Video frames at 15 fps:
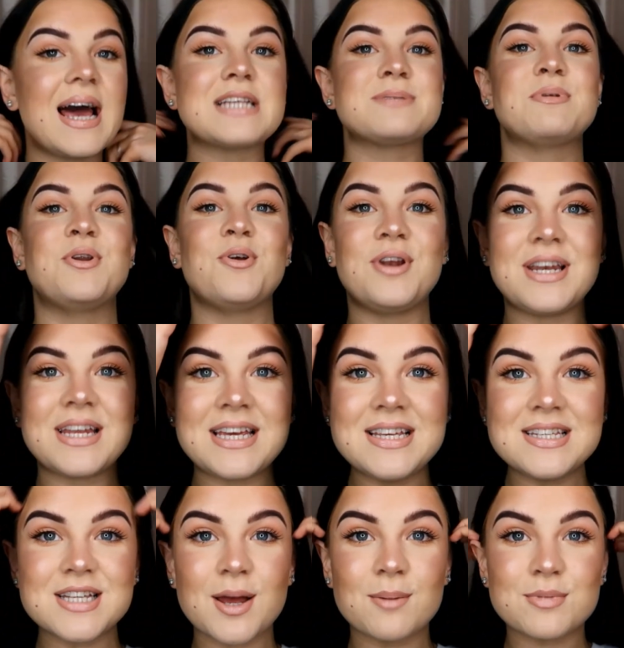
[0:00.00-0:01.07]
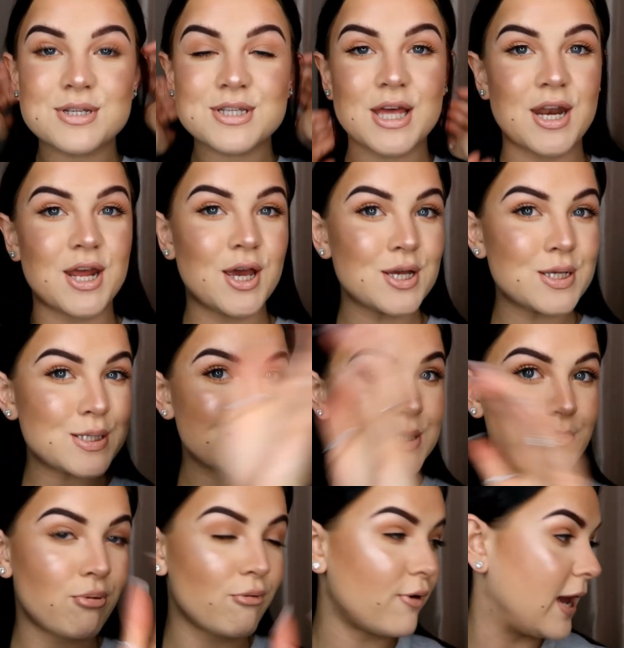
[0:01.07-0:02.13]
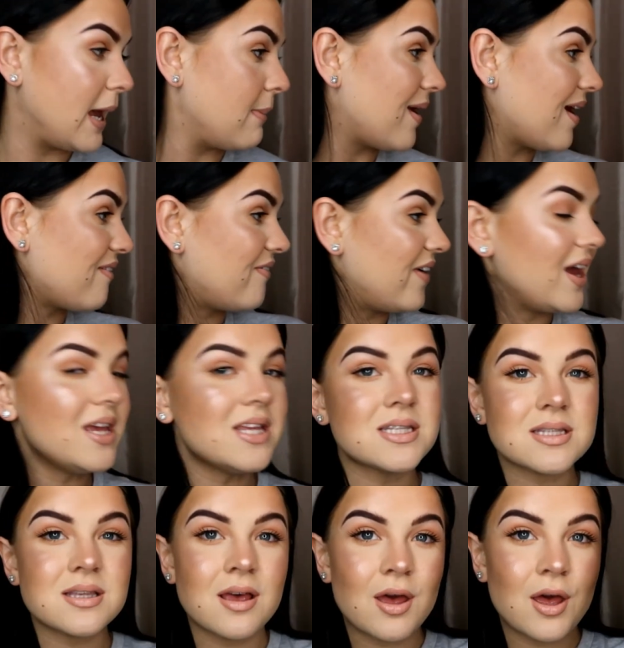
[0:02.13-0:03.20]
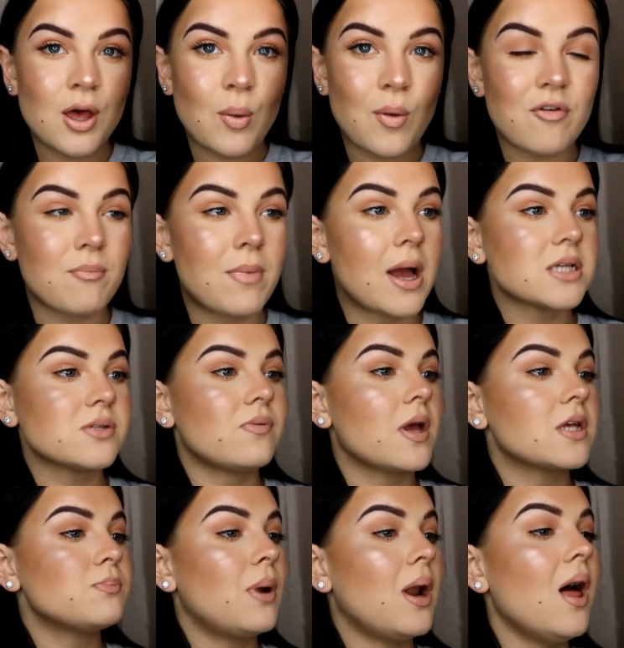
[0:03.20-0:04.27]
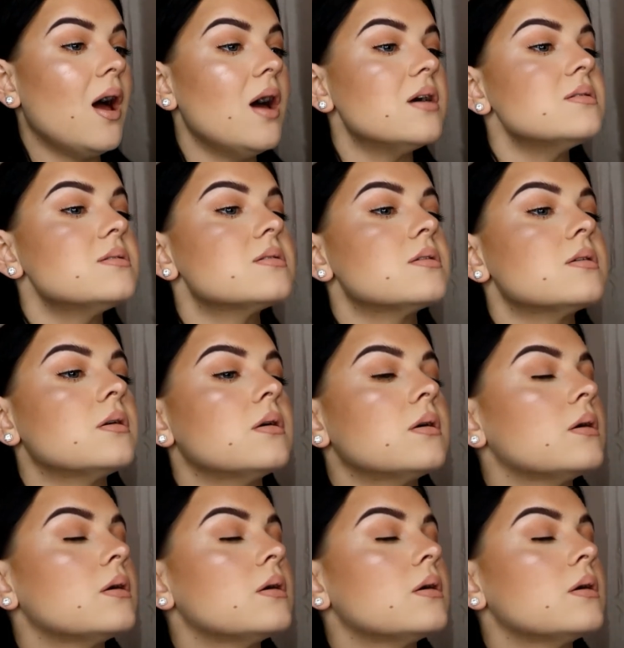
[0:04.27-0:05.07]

Last but not least, I'm just gonna spray my face with MAC Fix Plus.